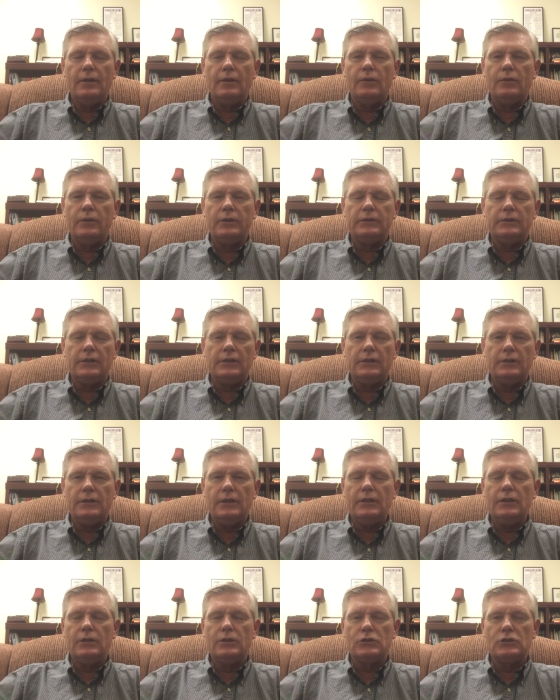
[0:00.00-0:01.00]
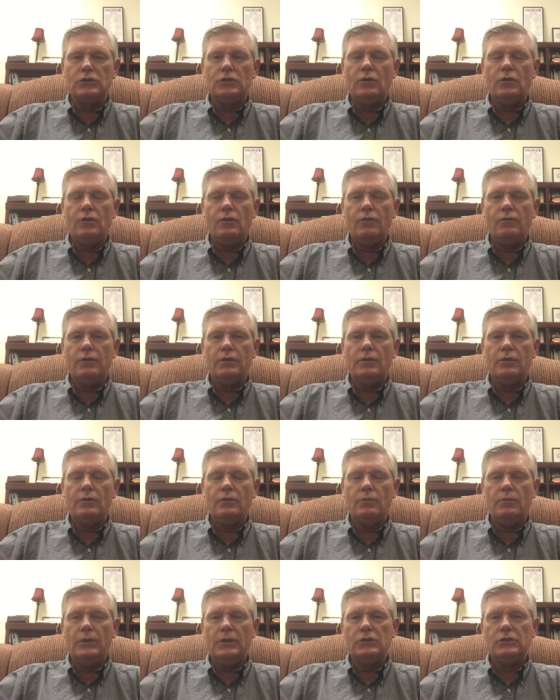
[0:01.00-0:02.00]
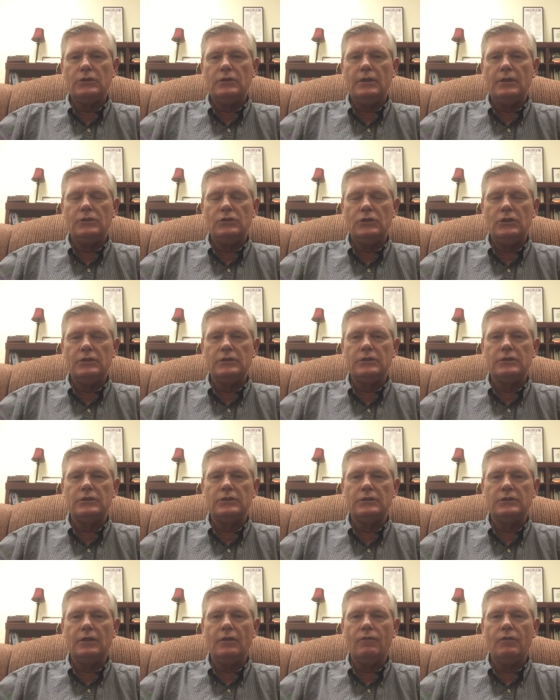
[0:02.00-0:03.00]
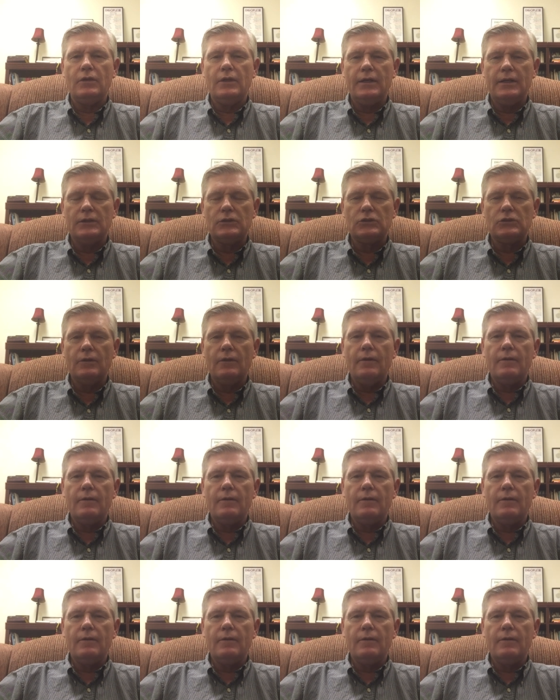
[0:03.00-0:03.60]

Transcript: look to continue to serve and do the mission that Jesus has given us.